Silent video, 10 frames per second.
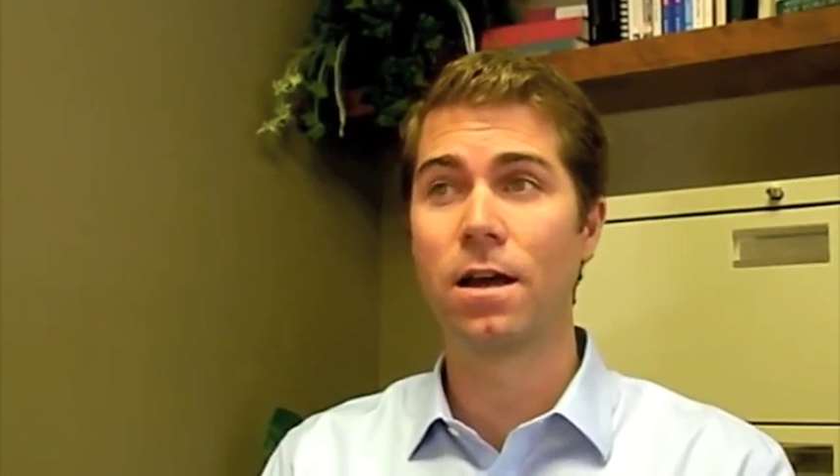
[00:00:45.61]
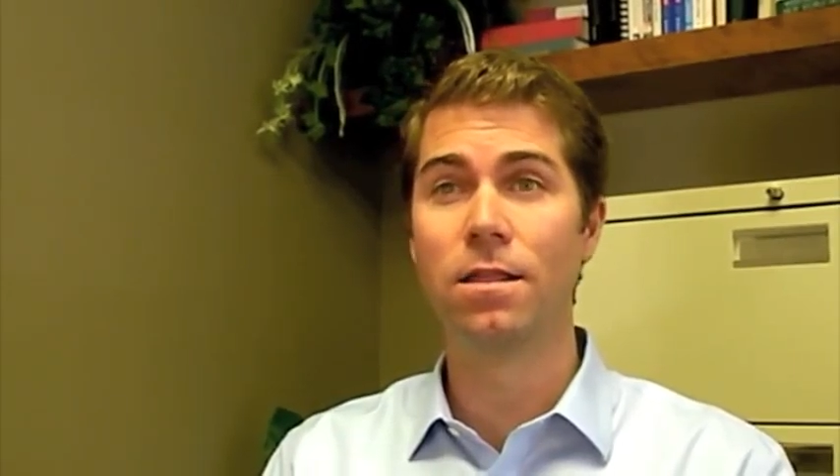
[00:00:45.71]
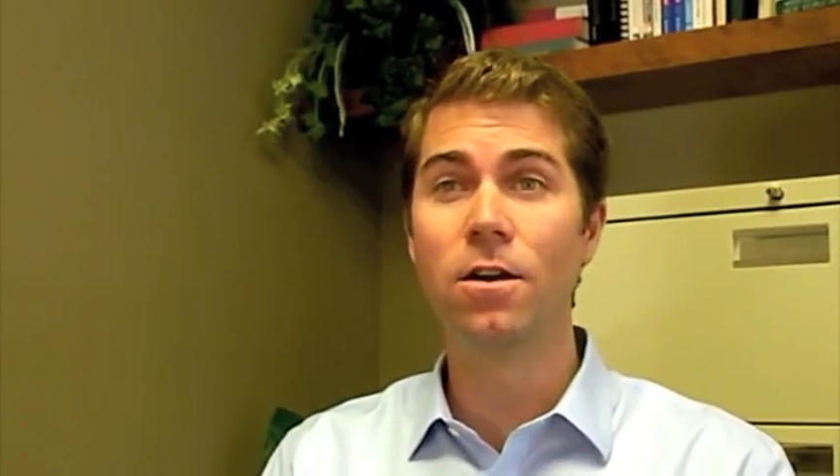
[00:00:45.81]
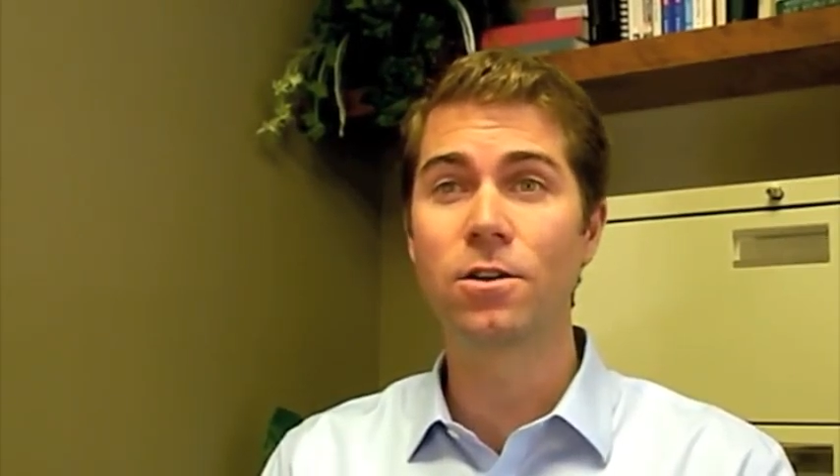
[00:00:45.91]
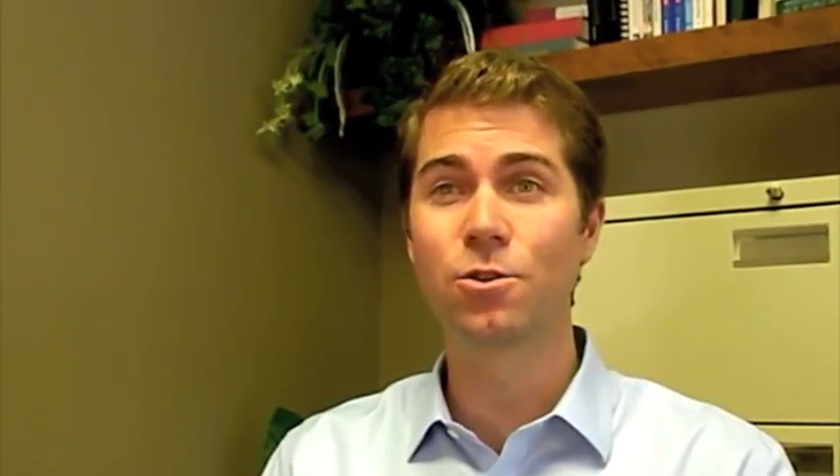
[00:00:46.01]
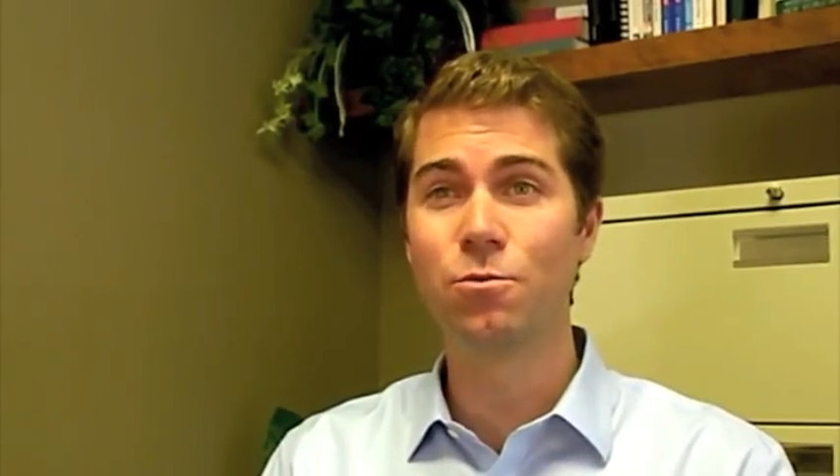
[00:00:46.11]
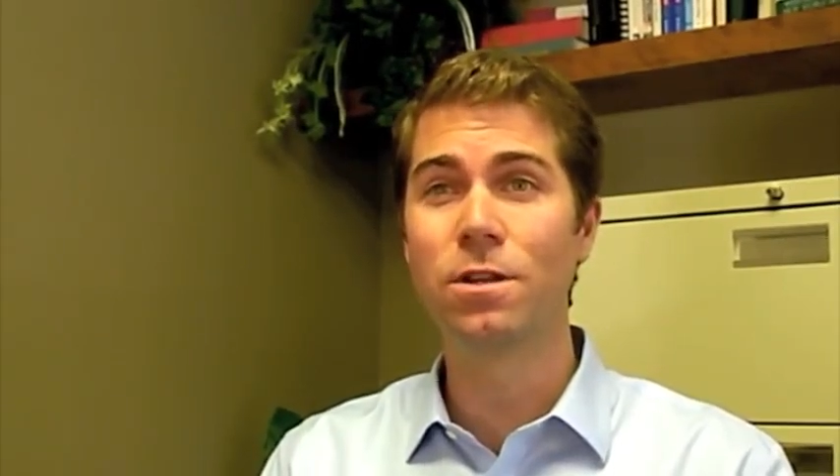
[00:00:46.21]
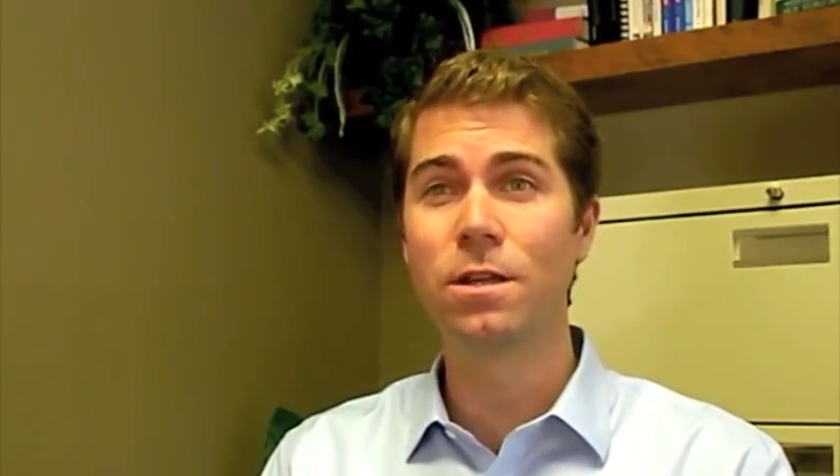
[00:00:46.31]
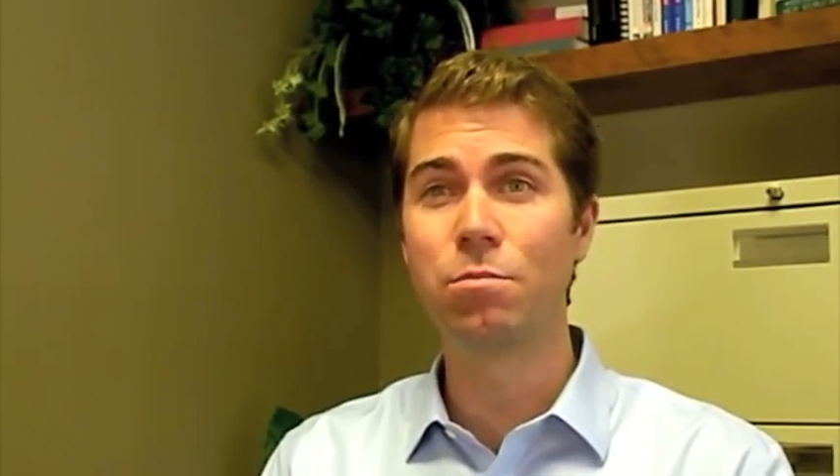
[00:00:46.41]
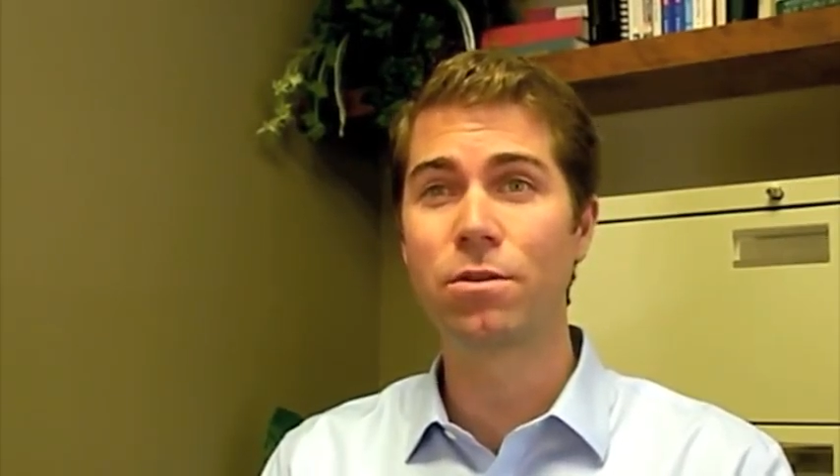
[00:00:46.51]
looks
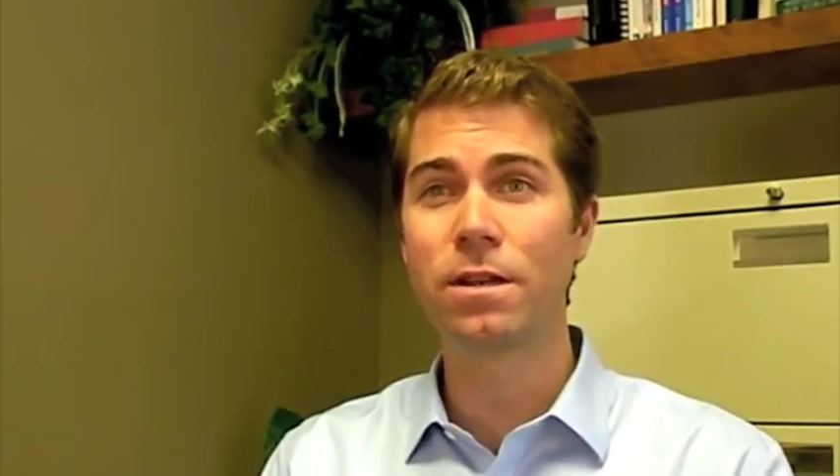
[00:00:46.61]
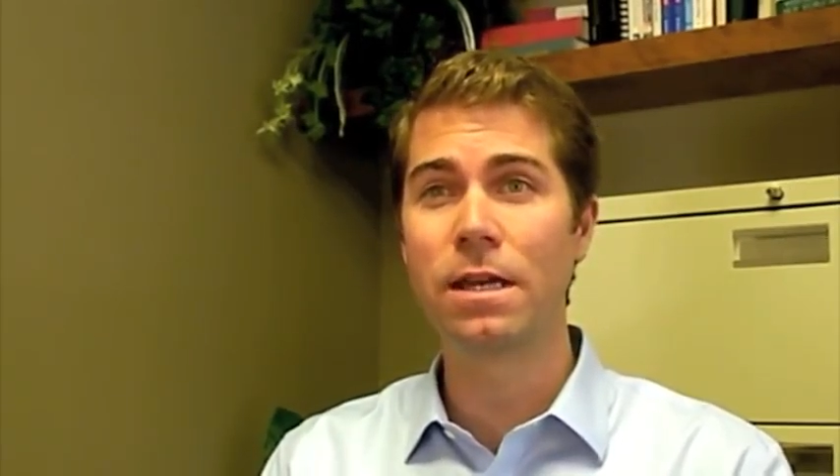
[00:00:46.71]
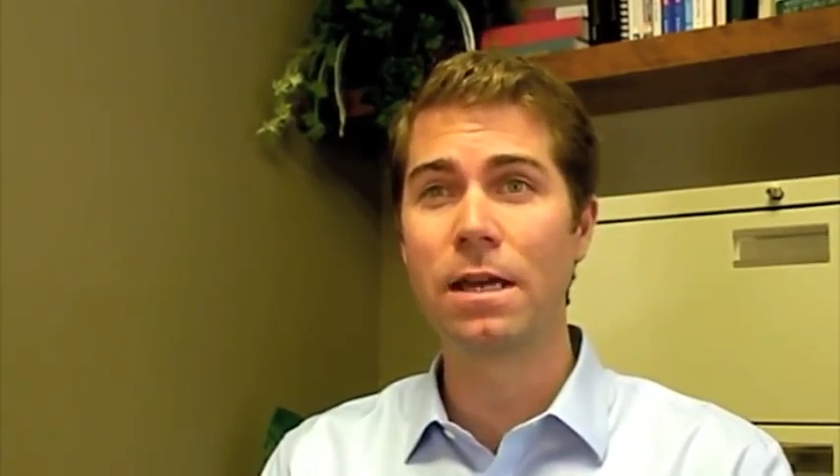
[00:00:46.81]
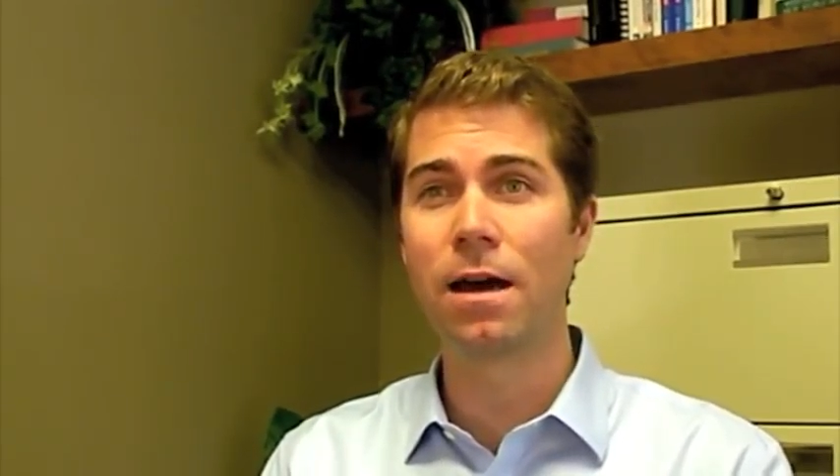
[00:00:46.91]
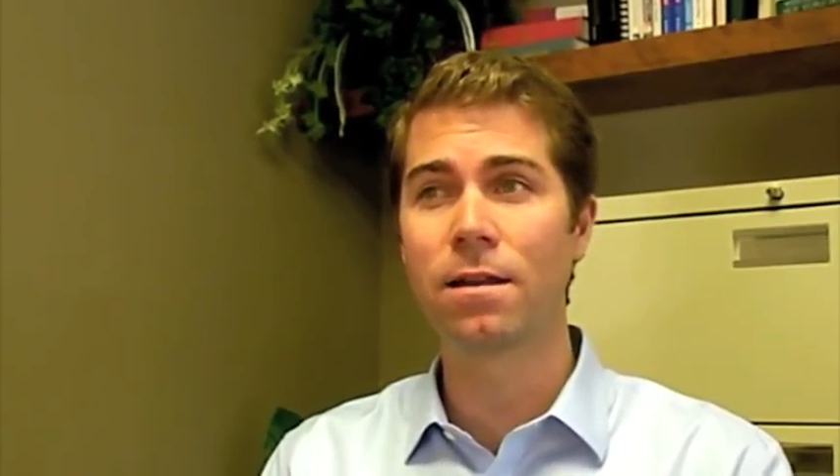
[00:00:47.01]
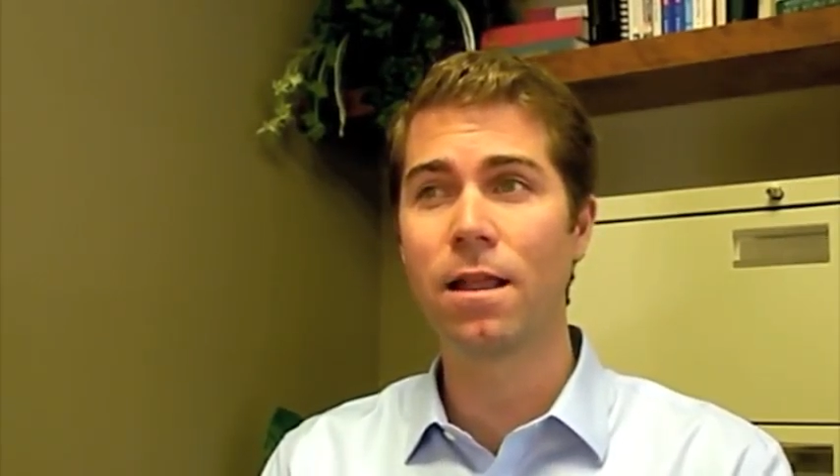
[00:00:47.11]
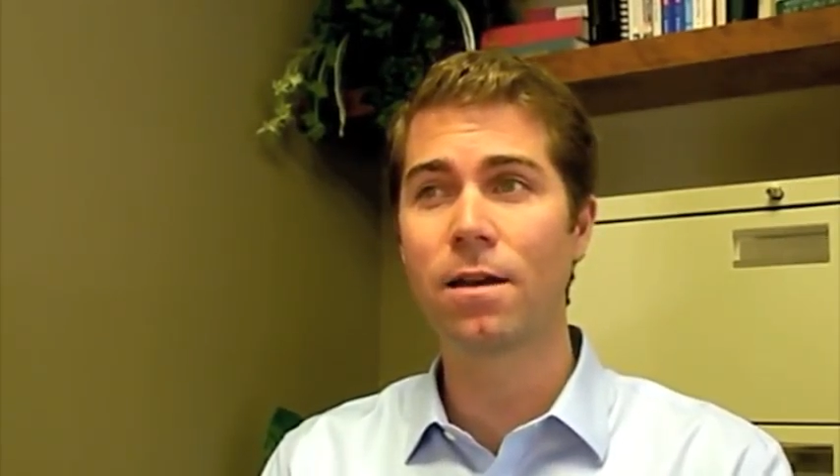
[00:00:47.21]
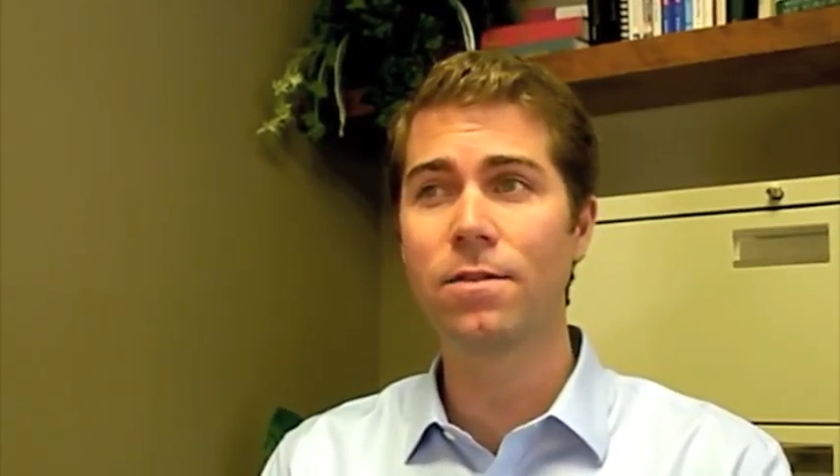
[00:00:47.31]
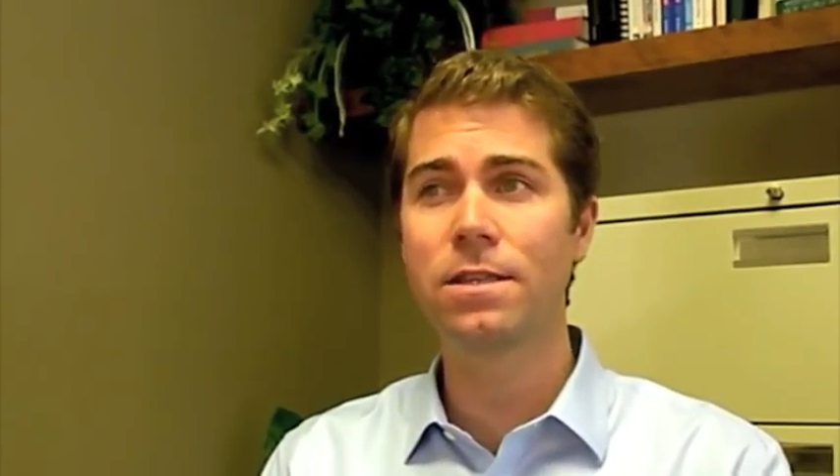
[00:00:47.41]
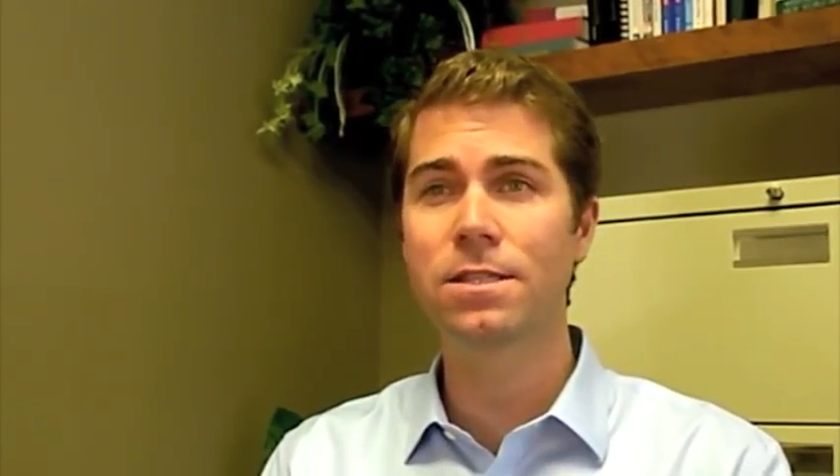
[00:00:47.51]
really pretty. On a
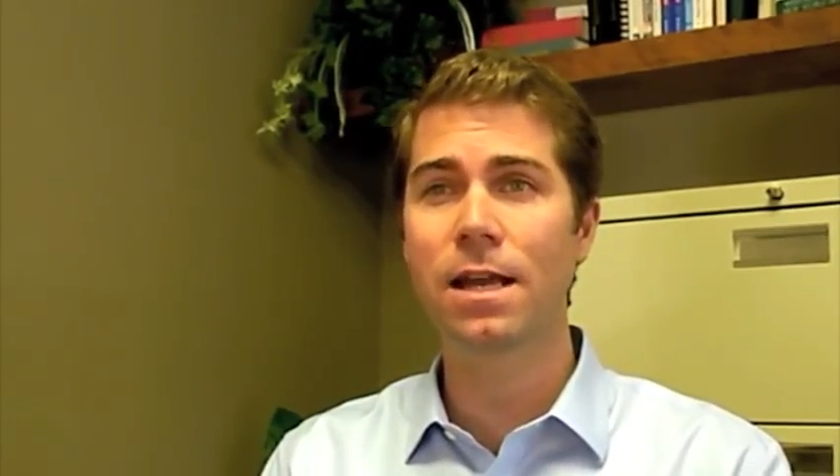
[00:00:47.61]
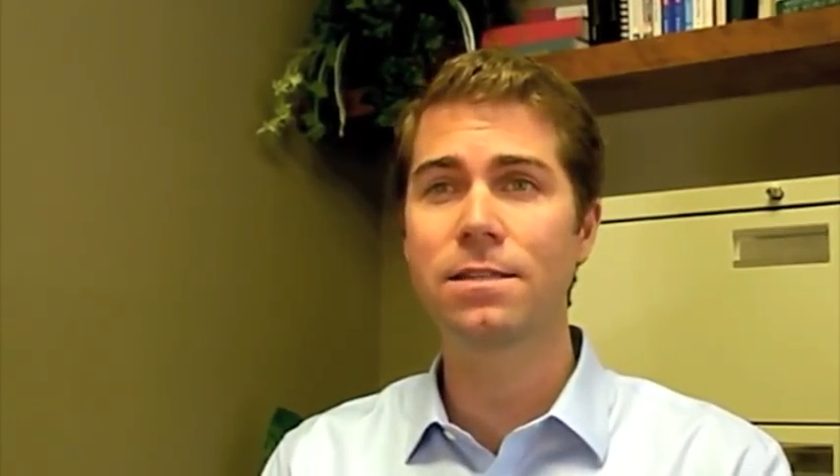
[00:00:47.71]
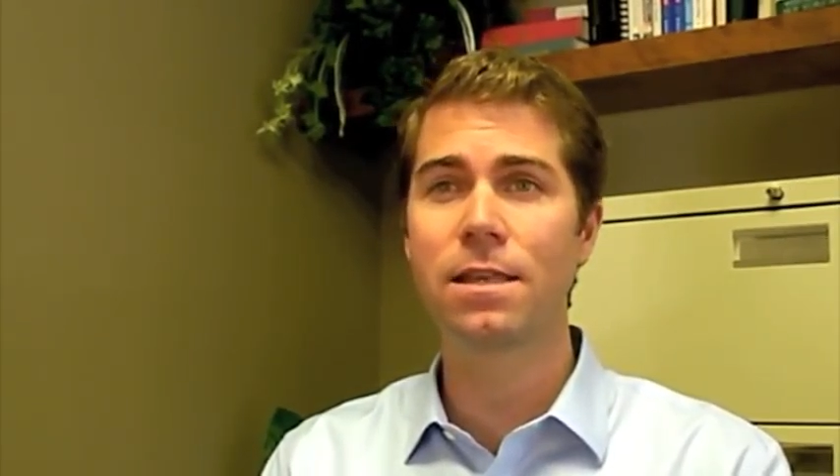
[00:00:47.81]
lot of these sites,